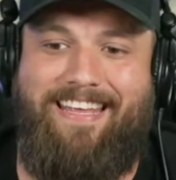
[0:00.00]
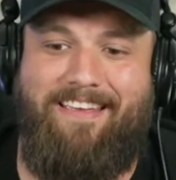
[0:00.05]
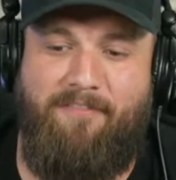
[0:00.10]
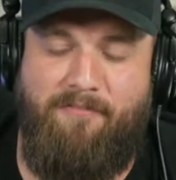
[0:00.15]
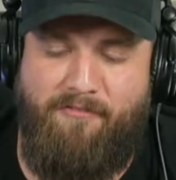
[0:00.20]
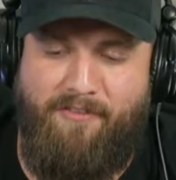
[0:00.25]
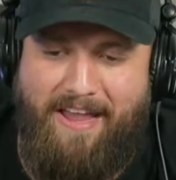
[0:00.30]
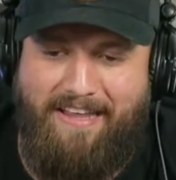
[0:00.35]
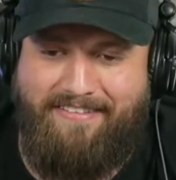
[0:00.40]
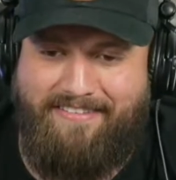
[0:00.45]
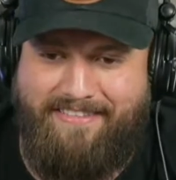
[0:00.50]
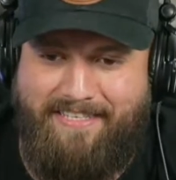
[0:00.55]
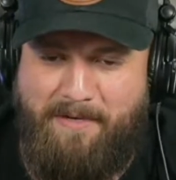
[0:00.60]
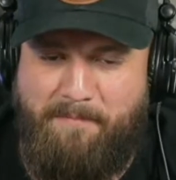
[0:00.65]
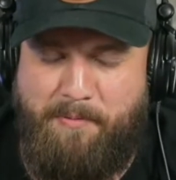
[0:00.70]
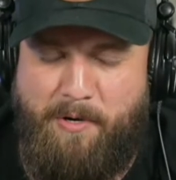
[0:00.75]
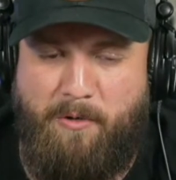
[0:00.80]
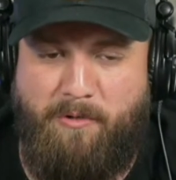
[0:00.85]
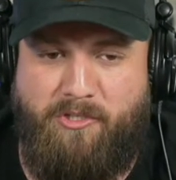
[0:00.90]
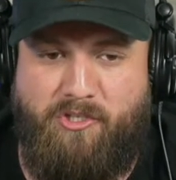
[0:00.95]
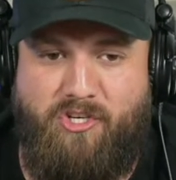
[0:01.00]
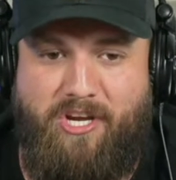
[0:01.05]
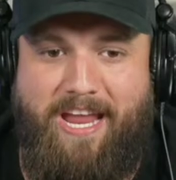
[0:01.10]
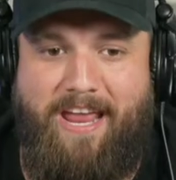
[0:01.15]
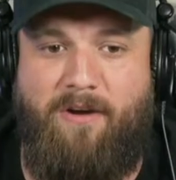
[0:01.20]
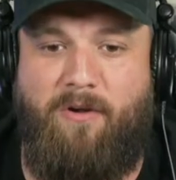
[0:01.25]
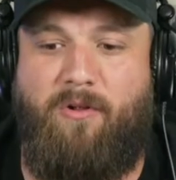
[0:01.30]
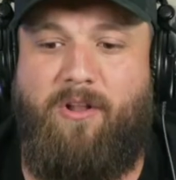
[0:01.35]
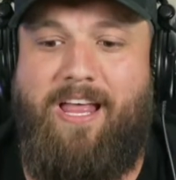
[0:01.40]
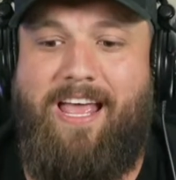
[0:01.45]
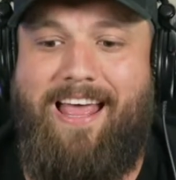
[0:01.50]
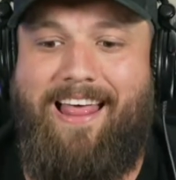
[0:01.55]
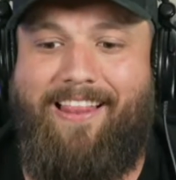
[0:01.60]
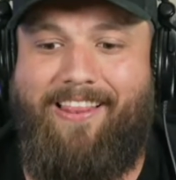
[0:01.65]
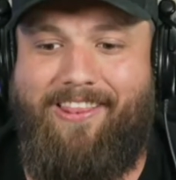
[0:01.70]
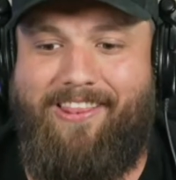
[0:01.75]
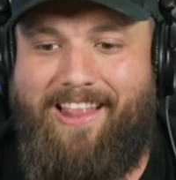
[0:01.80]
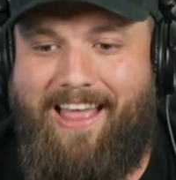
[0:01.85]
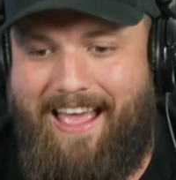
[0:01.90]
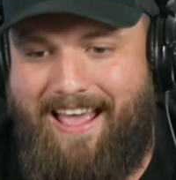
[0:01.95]
Investing Bros channel
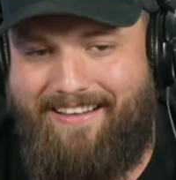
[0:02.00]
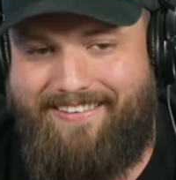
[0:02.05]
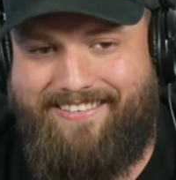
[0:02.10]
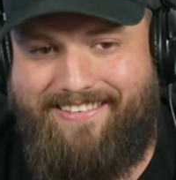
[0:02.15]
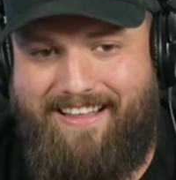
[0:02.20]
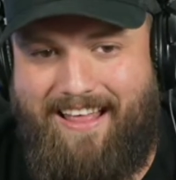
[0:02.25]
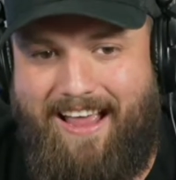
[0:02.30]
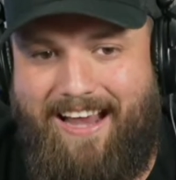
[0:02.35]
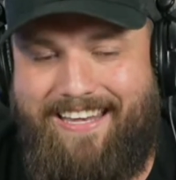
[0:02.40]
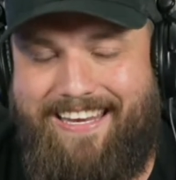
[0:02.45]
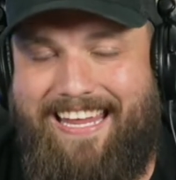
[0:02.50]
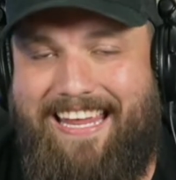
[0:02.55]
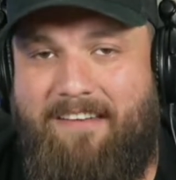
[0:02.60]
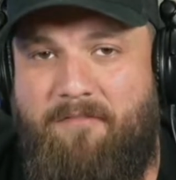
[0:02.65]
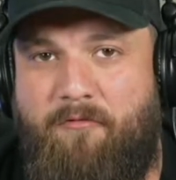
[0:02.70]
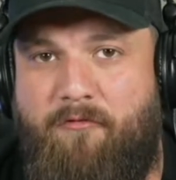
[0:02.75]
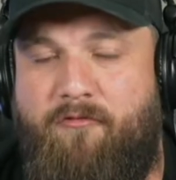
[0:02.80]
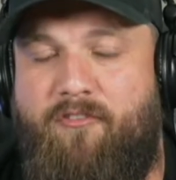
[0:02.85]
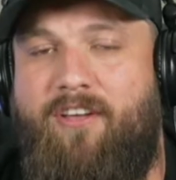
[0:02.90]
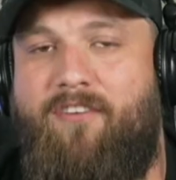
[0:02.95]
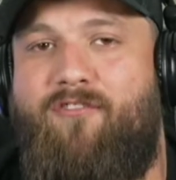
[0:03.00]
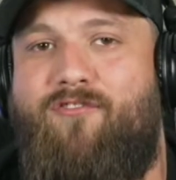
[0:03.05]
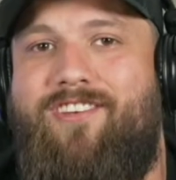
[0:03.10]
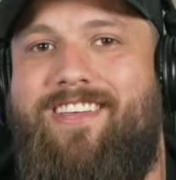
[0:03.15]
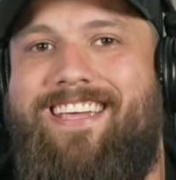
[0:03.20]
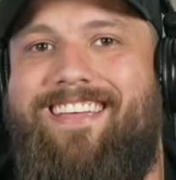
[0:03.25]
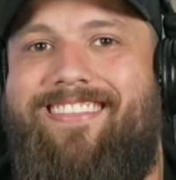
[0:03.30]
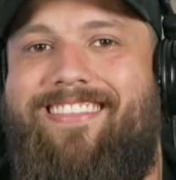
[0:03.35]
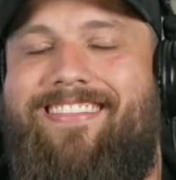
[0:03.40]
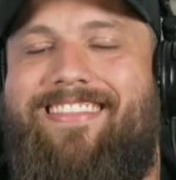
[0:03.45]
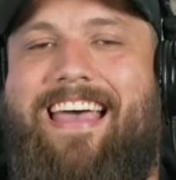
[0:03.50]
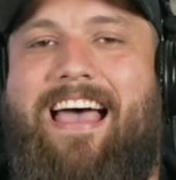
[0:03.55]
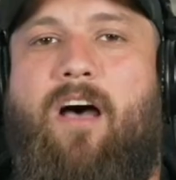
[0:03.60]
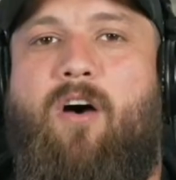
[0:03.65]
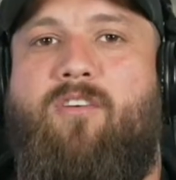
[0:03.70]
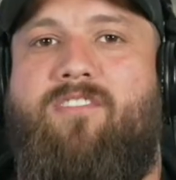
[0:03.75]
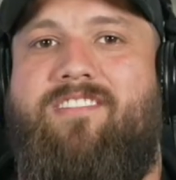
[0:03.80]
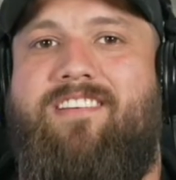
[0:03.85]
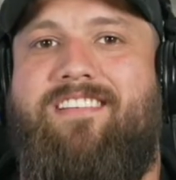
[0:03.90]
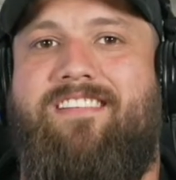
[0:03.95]
last night hit
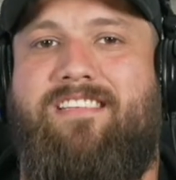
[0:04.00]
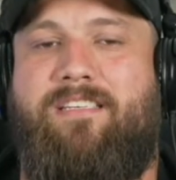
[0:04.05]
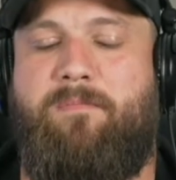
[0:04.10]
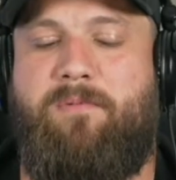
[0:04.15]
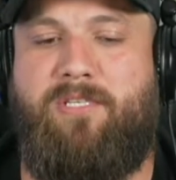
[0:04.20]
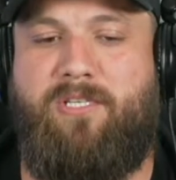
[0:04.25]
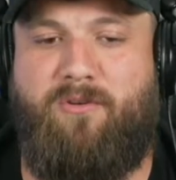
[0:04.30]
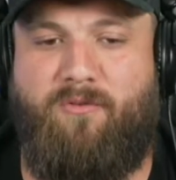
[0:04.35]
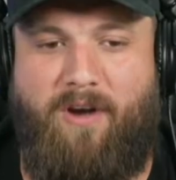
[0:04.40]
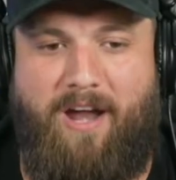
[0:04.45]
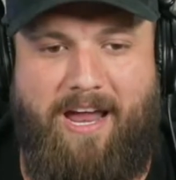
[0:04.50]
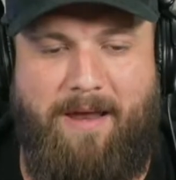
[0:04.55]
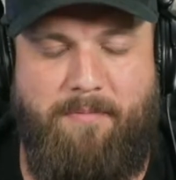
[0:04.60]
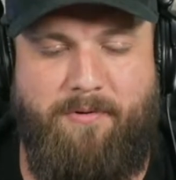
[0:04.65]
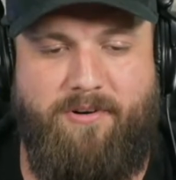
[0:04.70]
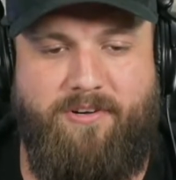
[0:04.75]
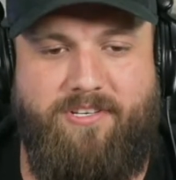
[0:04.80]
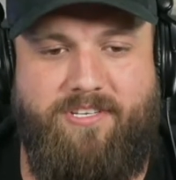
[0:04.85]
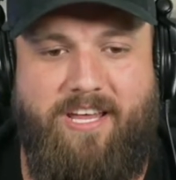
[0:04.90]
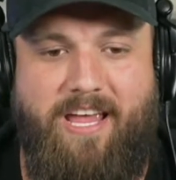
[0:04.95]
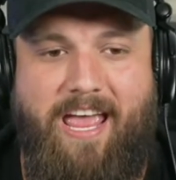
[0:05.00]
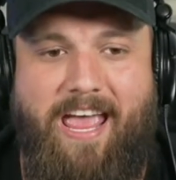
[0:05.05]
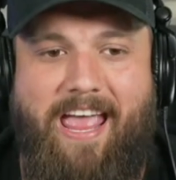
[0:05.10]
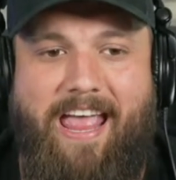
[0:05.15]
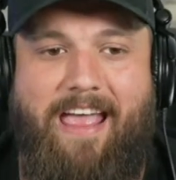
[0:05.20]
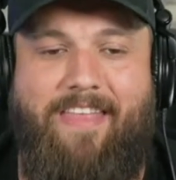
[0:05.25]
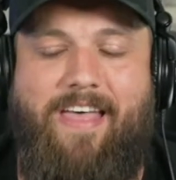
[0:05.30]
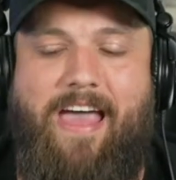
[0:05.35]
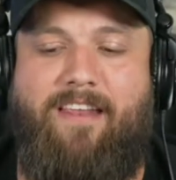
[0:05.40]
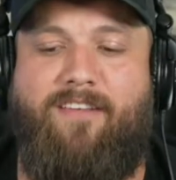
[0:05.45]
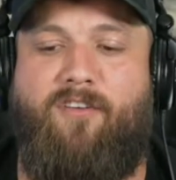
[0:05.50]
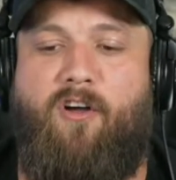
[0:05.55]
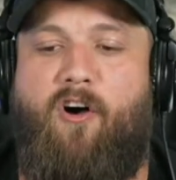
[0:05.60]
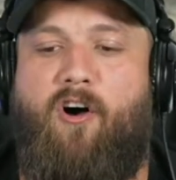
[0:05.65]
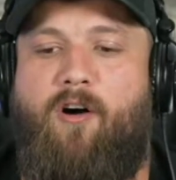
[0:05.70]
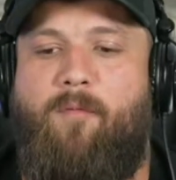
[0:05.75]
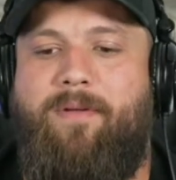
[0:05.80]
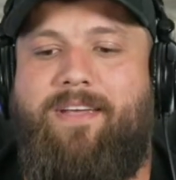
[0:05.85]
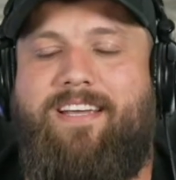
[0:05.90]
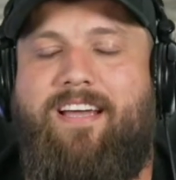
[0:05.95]
50,000 subscribers, and that is
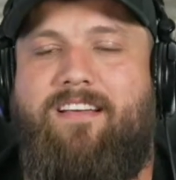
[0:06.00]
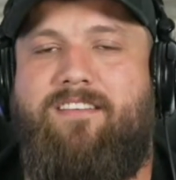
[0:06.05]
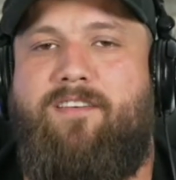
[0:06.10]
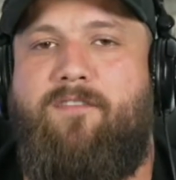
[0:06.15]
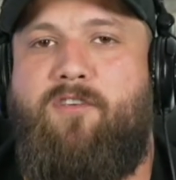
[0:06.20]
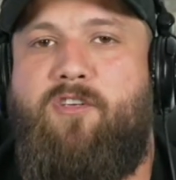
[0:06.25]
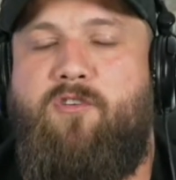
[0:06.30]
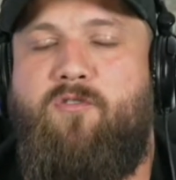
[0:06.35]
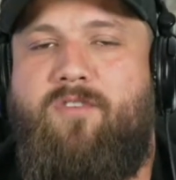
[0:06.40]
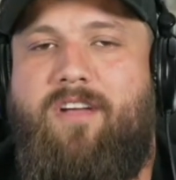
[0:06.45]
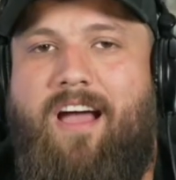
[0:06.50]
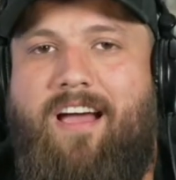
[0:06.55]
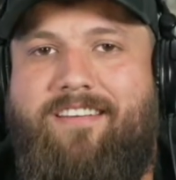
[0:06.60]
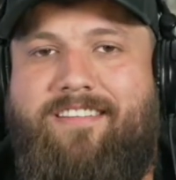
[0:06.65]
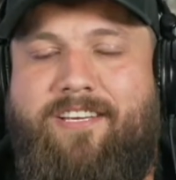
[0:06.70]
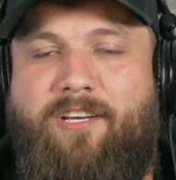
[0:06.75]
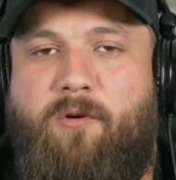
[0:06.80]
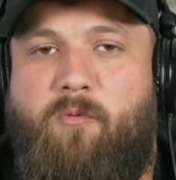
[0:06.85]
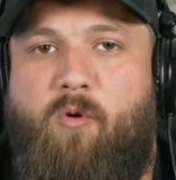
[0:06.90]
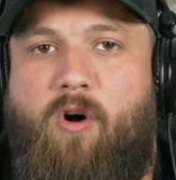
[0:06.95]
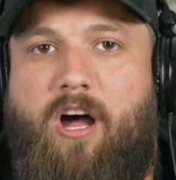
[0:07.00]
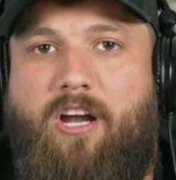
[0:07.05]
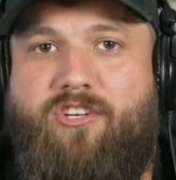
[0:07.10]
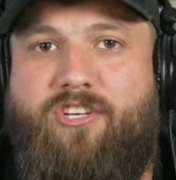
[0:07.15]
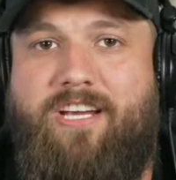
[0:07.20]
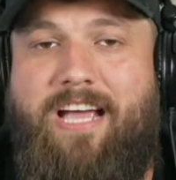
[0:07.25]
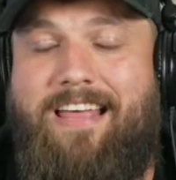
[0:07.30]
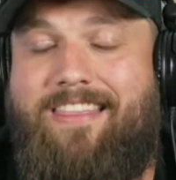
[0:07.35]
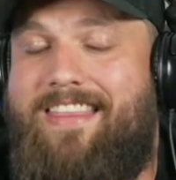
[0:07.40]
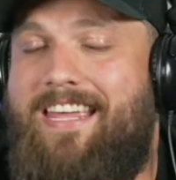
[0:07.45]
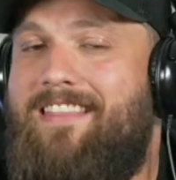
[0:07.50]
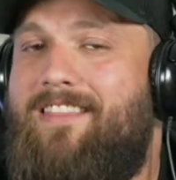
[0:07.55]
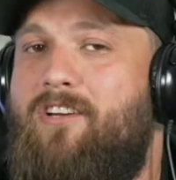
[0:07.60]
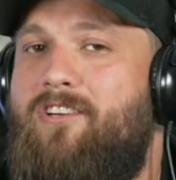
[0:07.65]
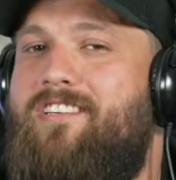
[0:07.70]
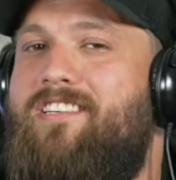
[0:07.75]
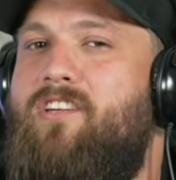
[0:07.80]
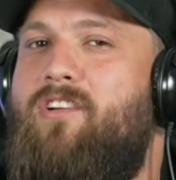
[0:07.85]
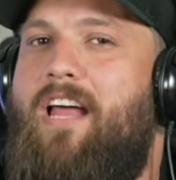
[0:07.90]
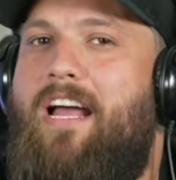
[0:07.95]
all because of you guys here watching. I think
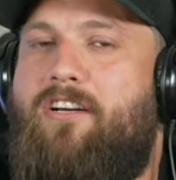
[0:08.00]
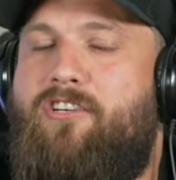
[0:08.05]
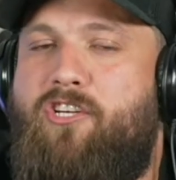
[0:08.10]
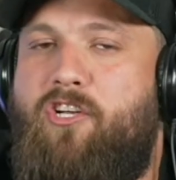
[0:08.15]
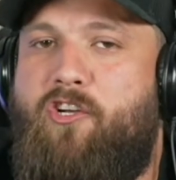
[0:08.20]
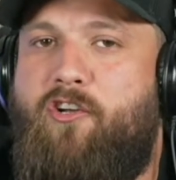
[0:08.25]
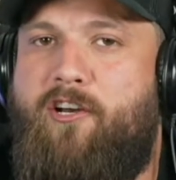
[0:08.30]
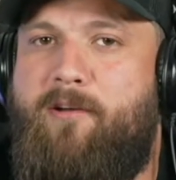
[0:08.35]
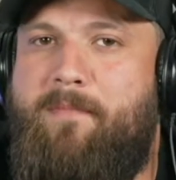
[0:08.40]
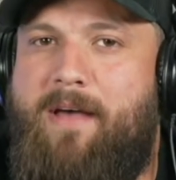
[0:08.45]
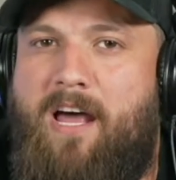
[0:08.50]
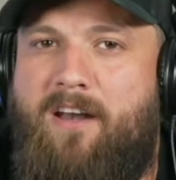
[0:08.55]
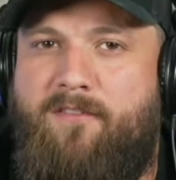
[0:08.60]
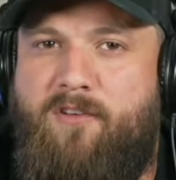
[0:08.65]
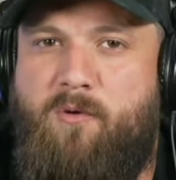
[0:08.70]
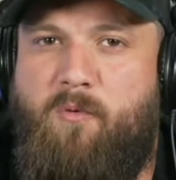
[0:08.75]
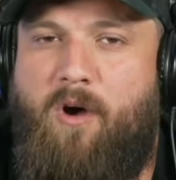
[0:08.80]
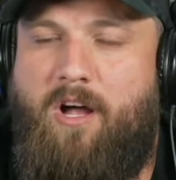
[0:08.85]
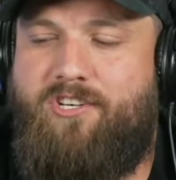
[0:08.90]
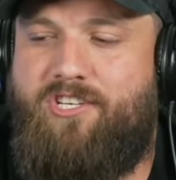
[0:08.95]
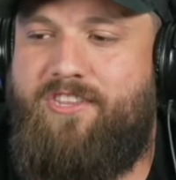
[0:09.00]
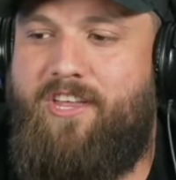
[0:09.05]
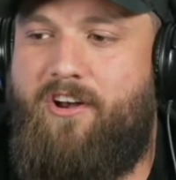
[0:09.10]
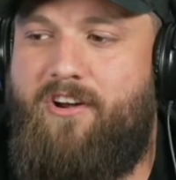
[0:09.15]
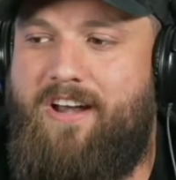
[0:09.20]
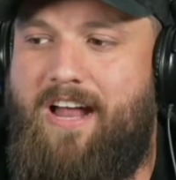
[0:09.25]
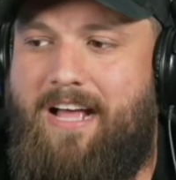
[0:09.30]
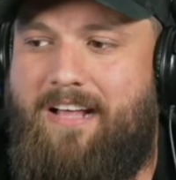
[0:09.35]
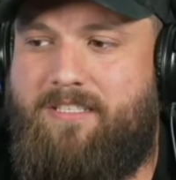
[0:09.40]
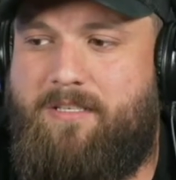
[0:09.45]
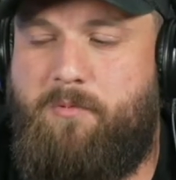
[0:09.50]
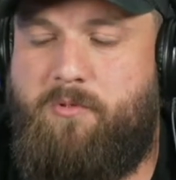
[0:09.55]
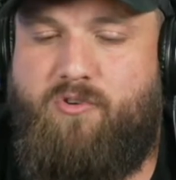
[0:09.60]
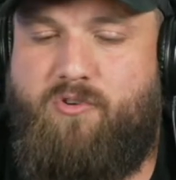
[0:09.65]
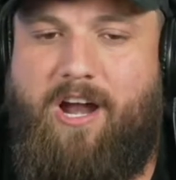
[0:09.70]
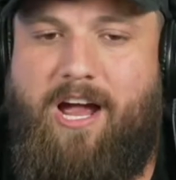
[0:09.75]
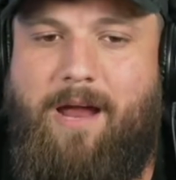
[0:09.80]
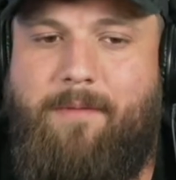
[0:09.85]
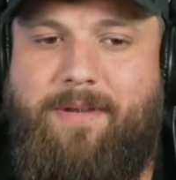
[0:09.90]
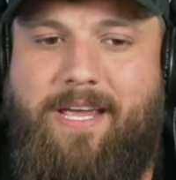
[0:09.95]
there's still actually a good amount of you watching that are not
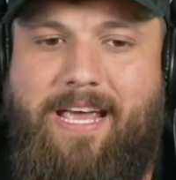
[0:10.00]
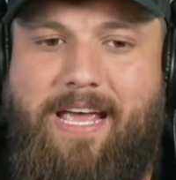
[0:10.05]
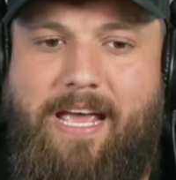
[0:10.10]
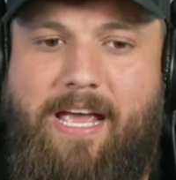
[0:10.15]
subscribed.